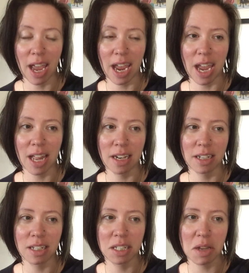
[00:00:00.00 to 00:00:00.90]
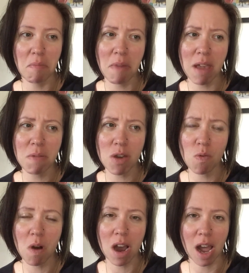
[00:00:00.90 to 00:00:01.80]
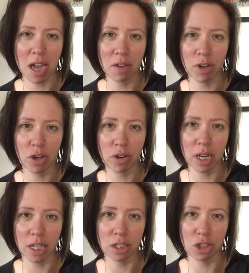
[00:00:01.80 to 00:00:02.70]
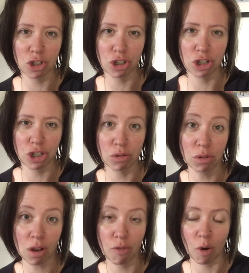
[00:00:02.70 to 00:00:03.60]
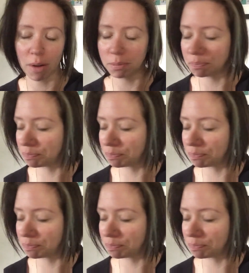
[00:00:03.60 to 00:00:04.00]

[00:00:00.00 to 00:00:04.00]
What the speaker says: And maybe what kind of ingredients should you look for?